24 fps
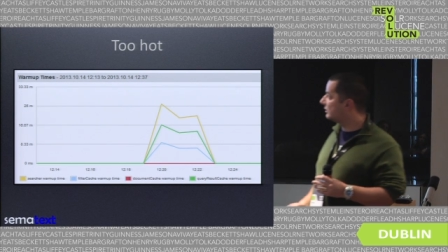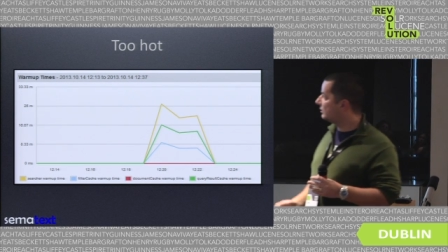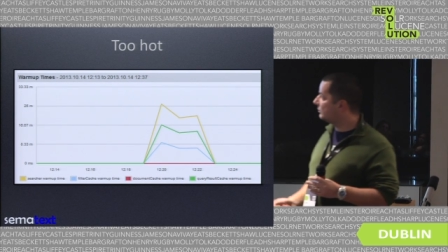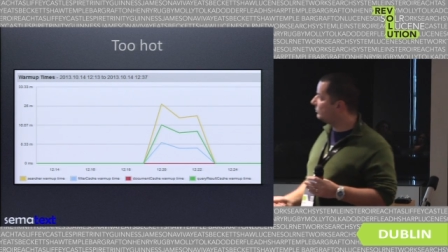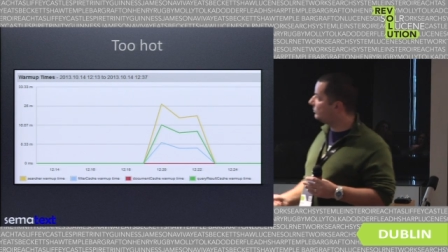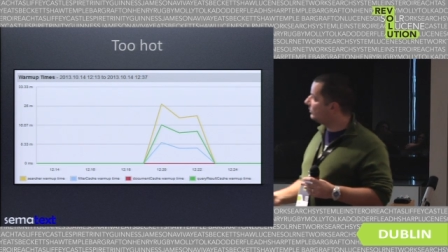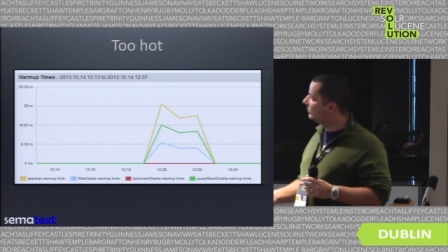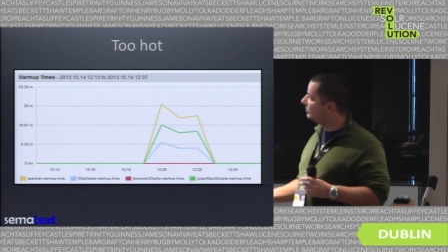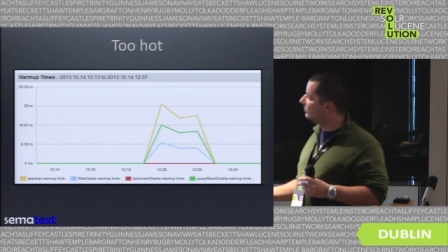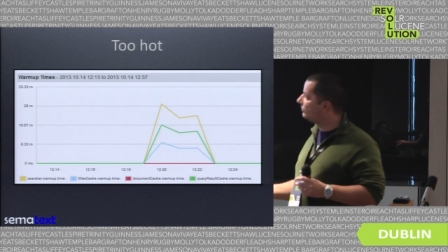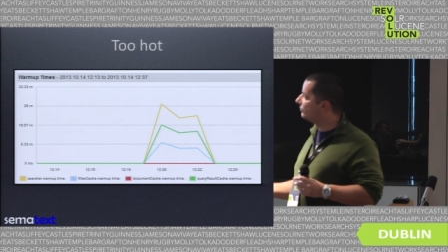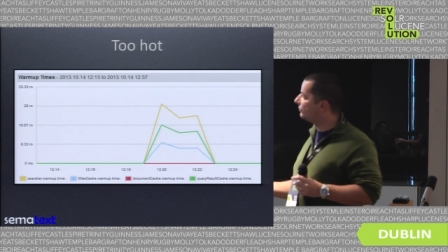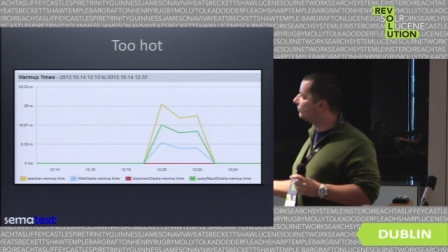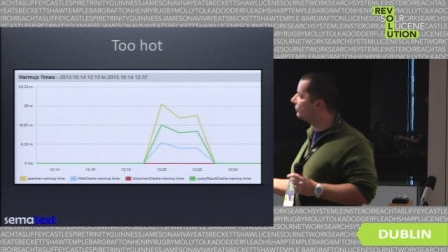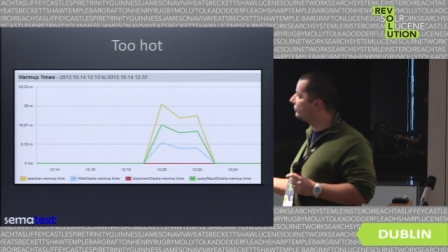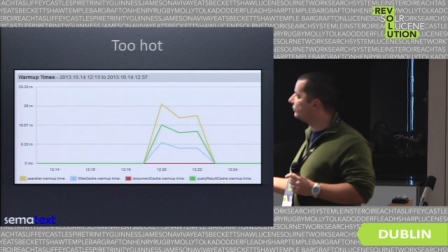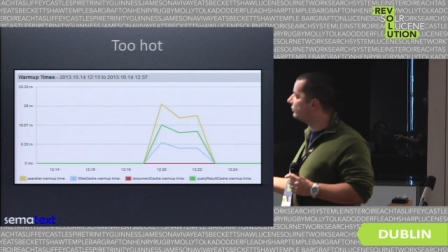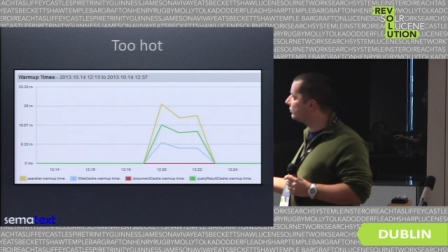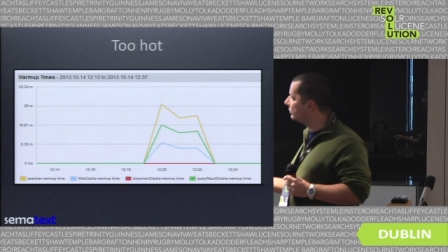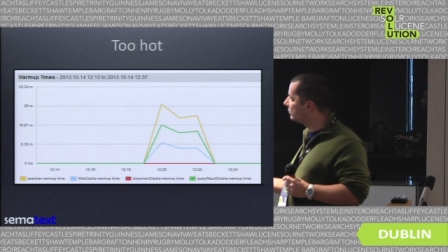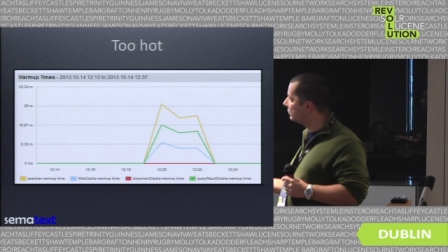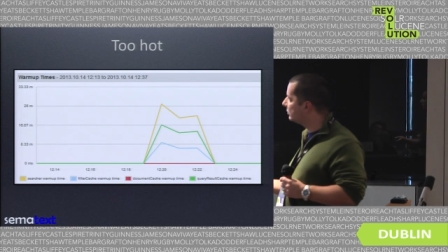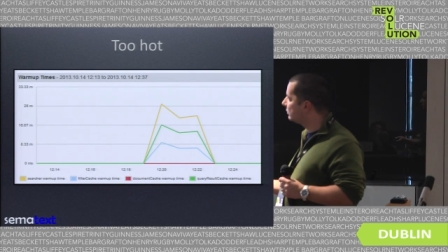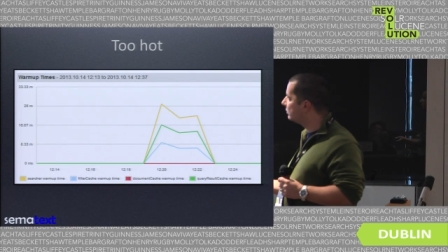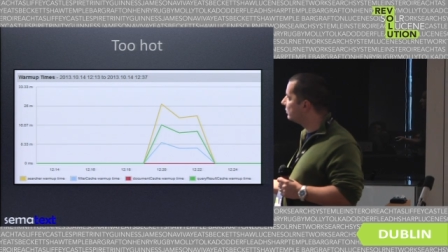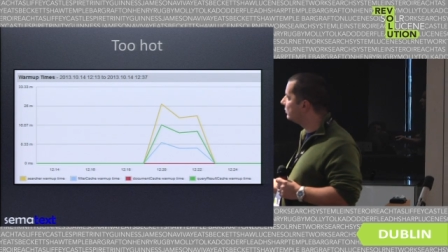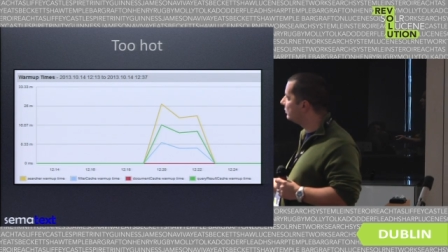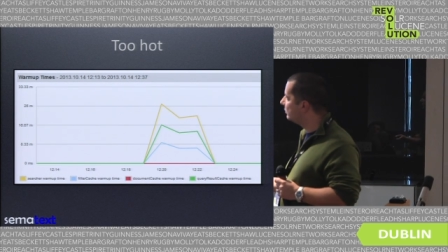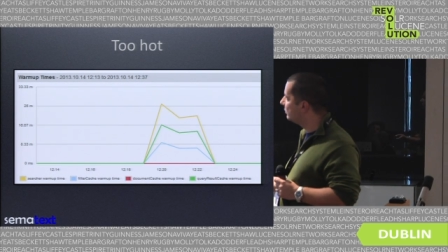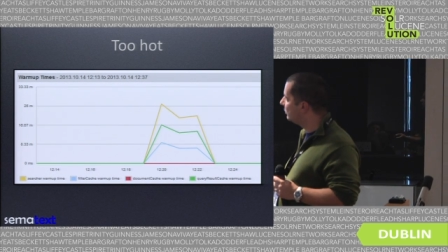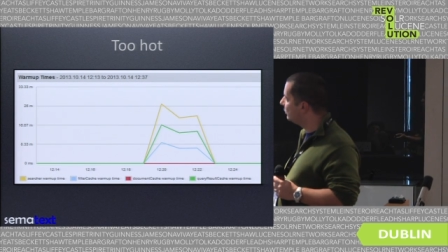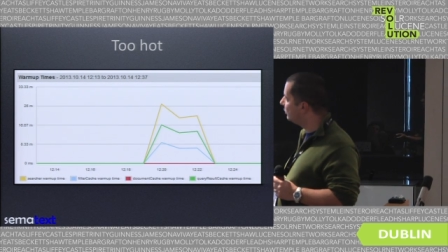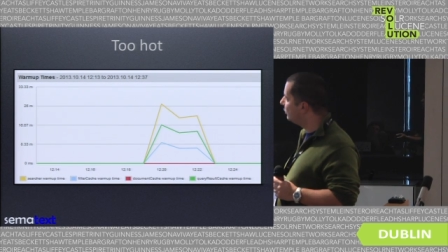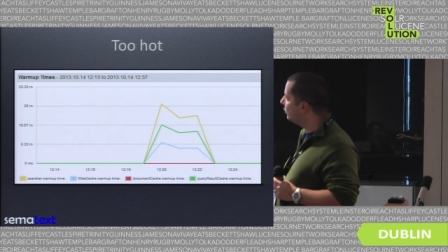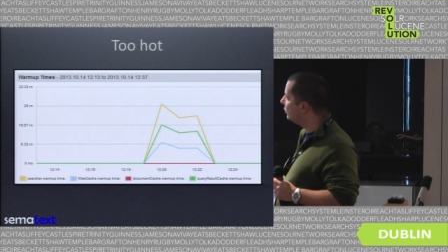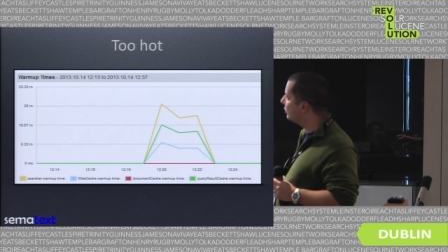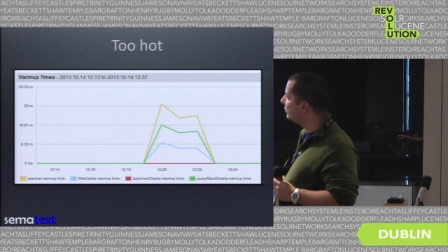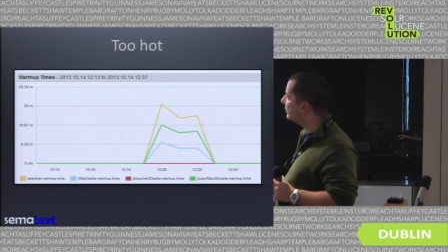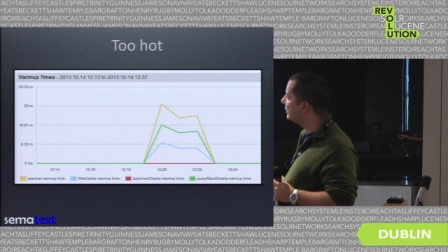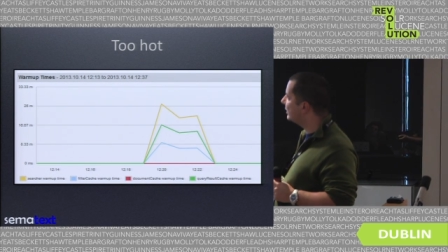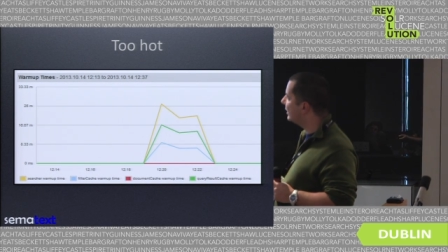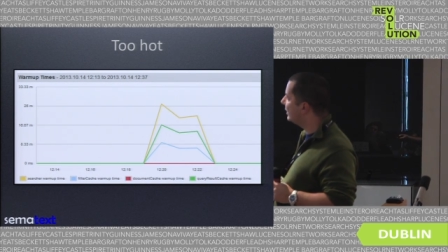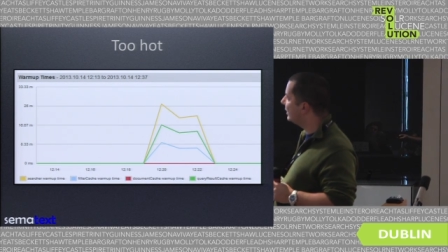And we've uh, looked